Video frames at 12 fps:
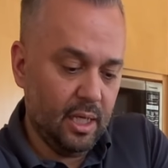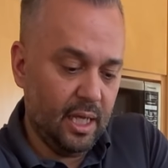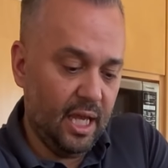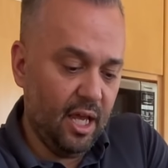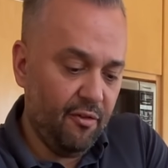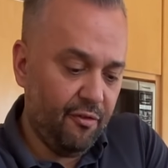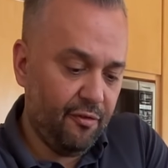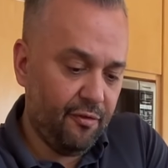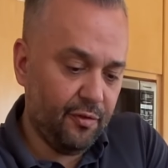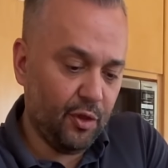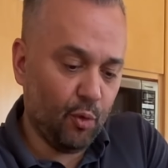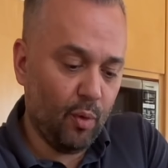
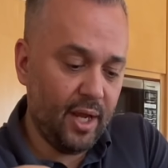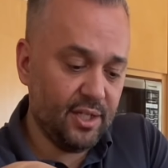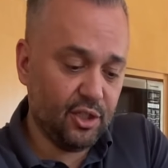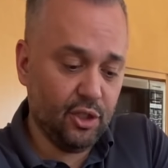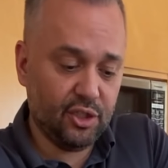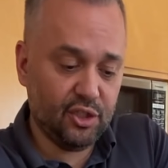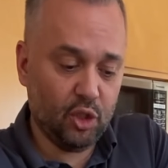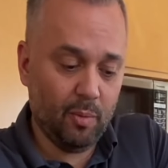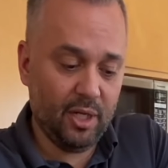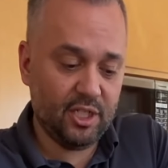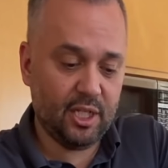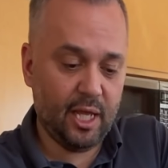If the rice cooks so
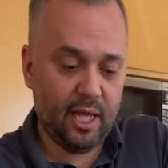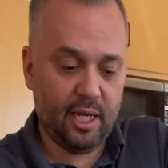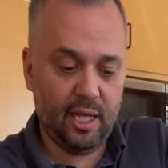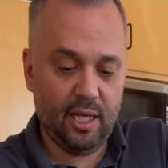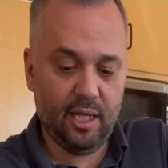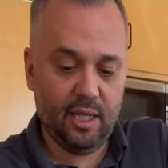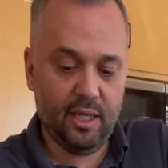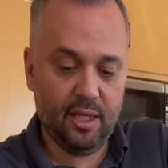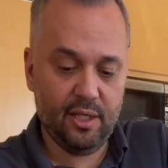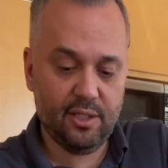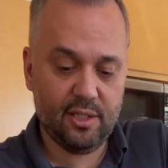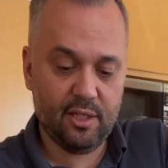much that
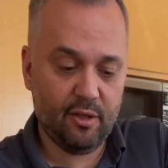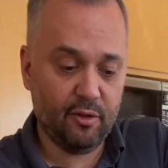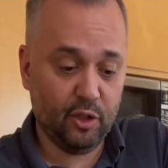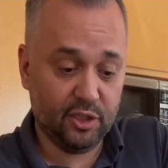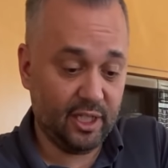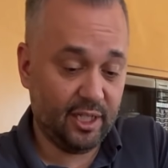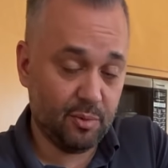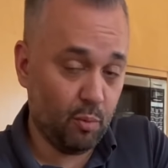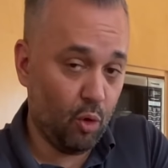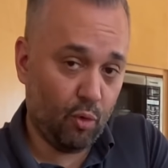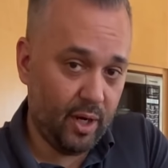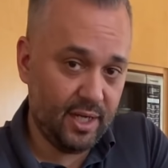it looks like it's
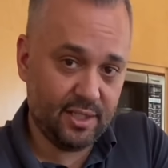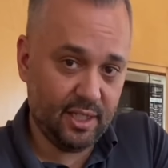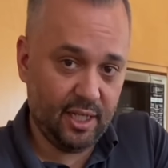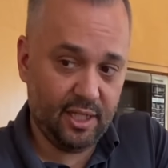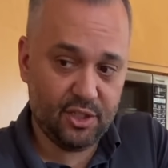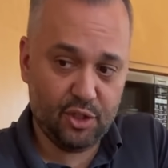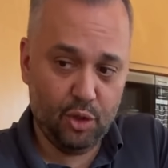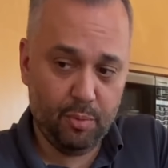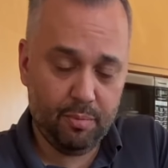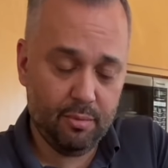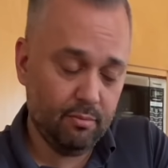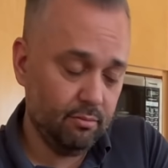more rice than any soup,
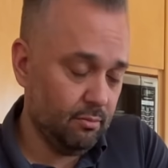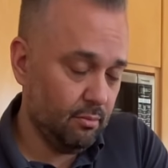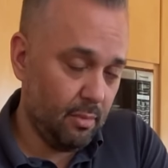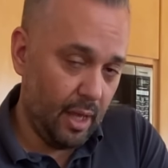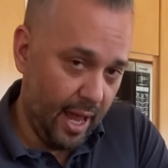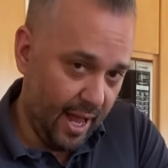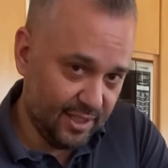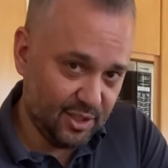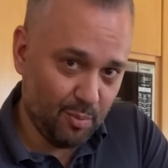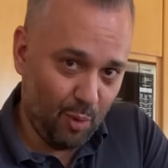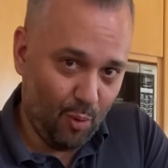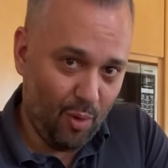add
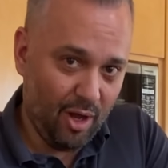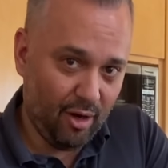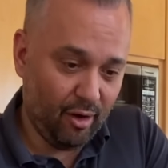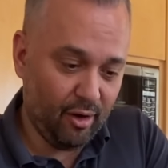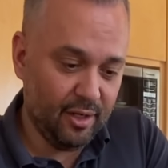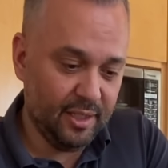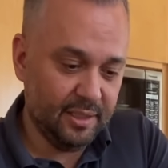some more water.